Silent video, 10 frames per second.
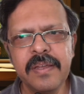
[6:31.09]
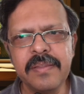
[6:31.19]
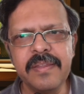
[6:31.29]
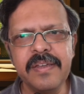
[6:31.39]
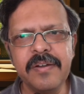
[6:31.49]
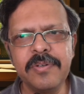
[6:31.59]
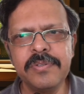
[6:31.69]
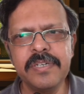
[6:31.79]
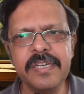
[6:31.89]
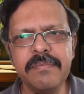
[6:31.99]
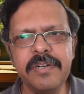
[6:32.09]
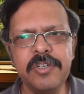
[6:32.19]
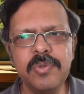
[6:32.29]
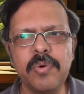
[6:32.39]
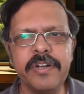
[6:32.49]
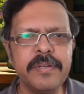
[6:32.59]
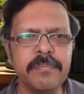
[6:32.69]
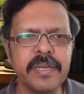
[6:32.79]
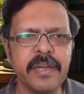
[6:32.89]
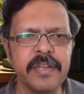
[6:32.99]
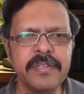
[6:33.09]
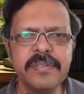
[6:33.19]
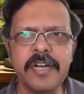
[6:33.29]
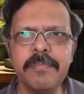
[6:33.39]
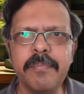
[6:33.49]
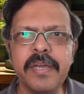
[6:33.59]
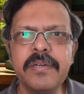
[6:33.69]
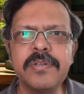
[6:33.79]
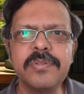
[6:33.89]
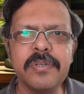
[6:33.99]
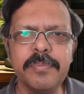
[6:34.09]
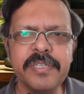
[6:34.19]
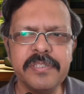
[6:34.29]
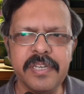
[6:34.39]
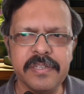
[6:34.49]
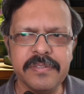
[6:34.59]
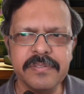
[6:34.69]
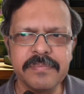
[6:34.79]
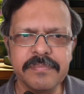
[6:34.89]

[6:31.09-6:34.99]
they also gave way to quantum mechanics at microscopic scales.